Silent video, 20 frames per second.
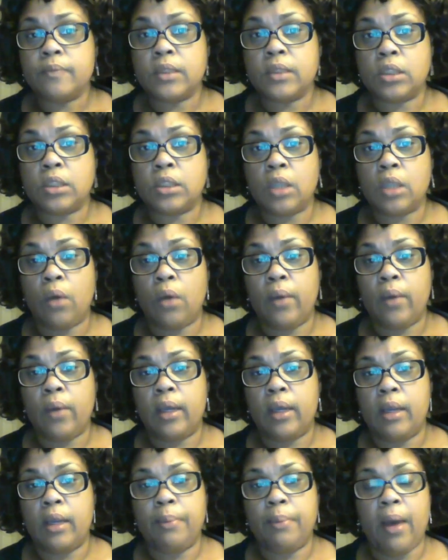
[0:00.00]
So
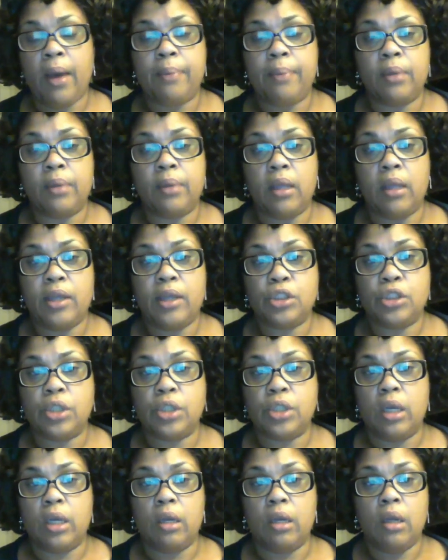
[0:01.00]
in a
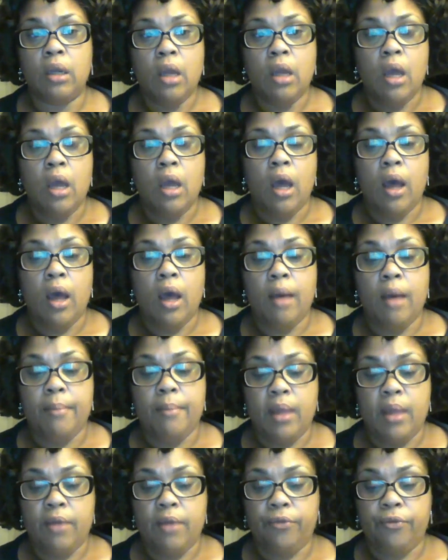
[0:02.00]
population,
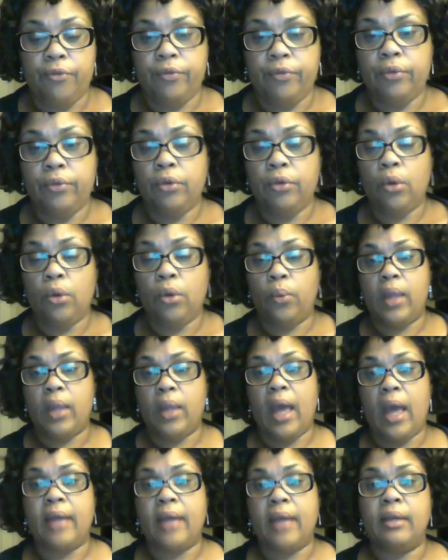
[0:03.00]
if we
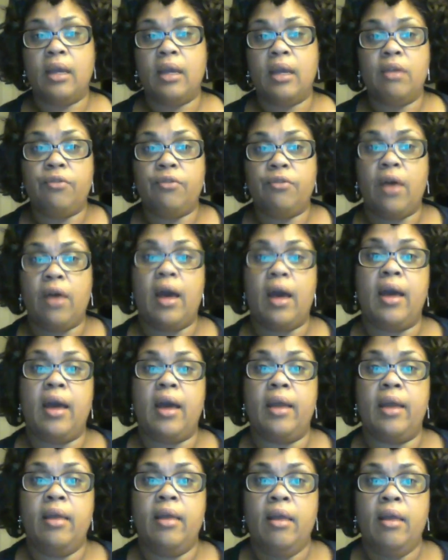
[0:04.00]

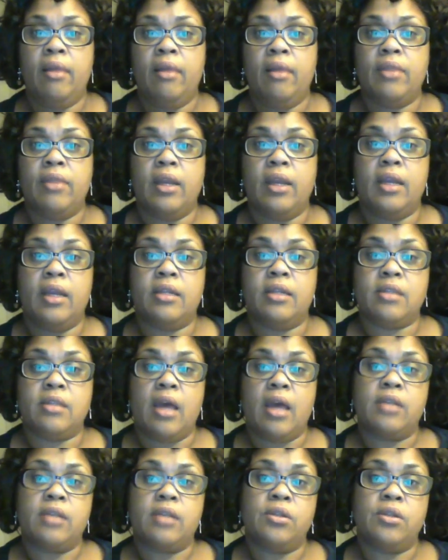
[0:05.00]
identify that a
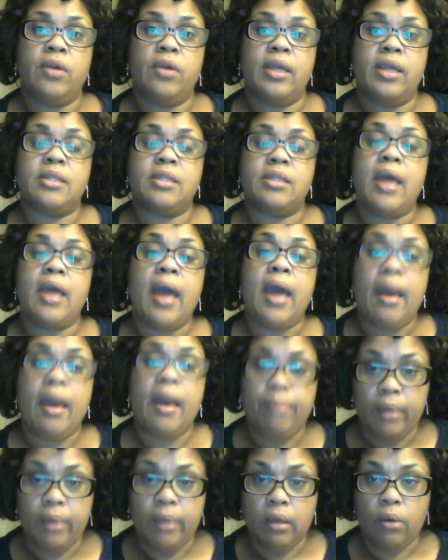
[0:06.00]
disaster has
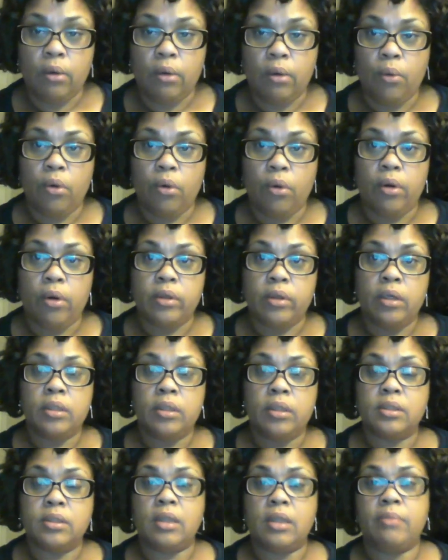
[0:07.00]
happened or
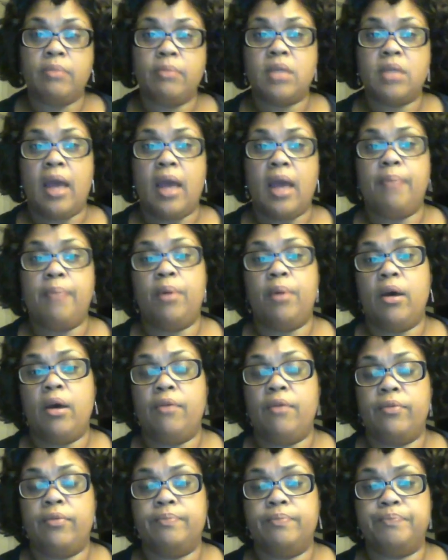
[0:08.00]
some type
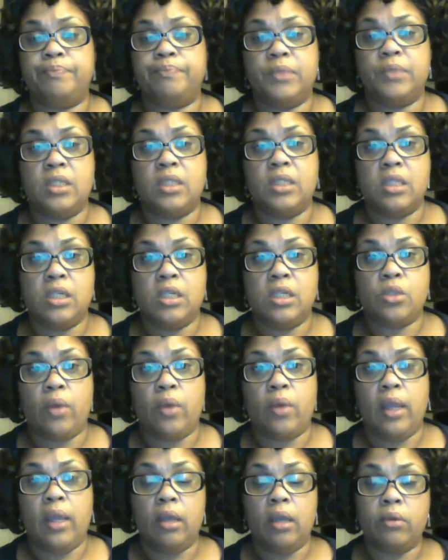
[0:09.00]
of disease or
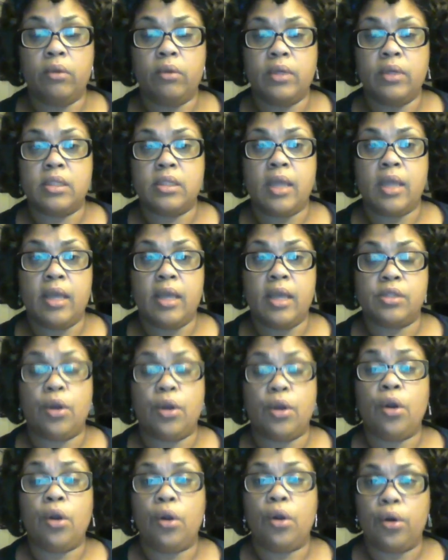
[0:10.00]
illness has
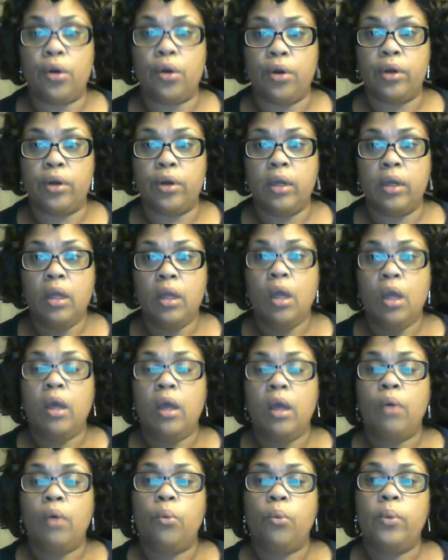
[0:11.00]
occurred,
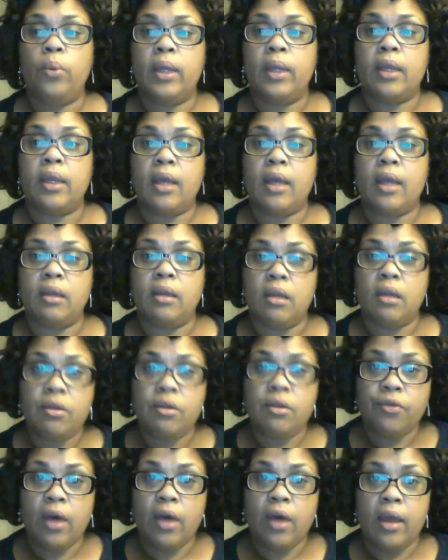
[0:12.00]
we can
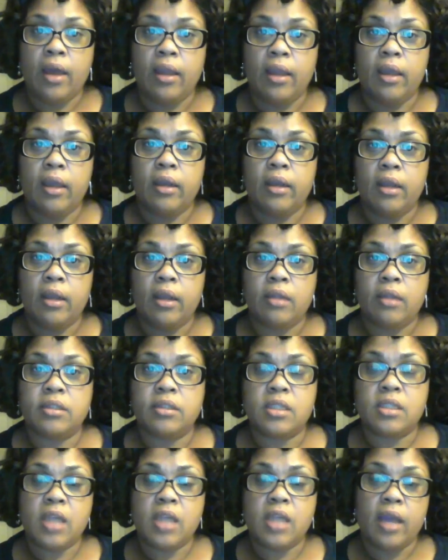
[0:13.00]
identify it,
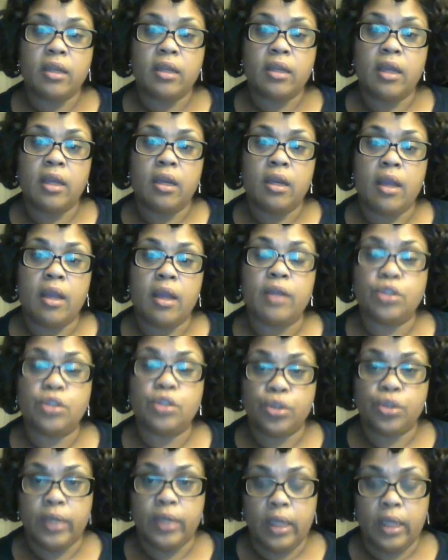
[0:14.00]
detect it, and
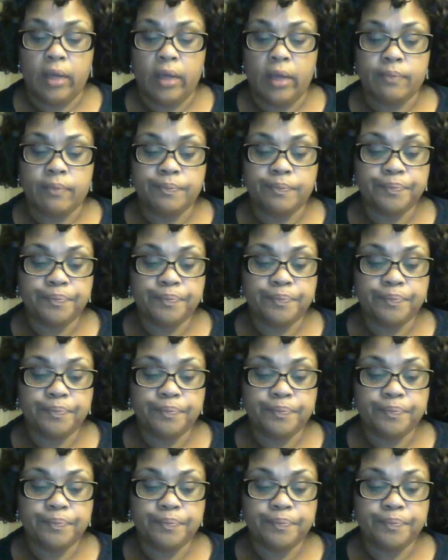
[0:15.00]
treat it.